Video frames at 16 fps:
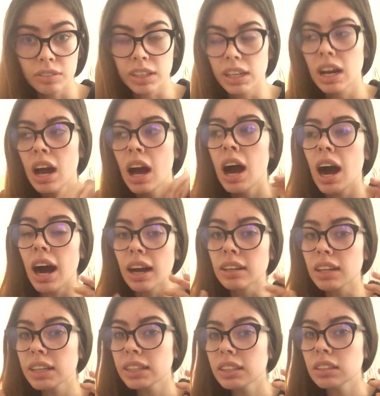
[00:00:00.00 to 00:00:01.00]
Like, I
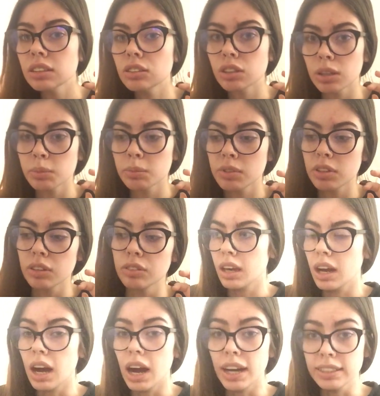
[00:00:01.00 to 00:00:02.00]
like it in terms of
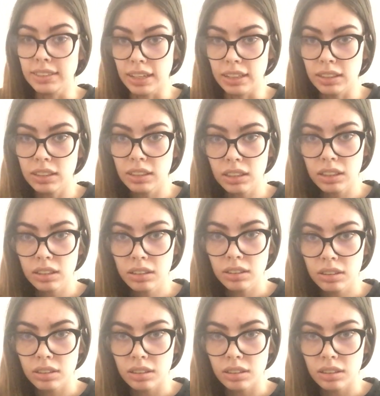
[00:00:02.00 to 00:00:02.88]
identity,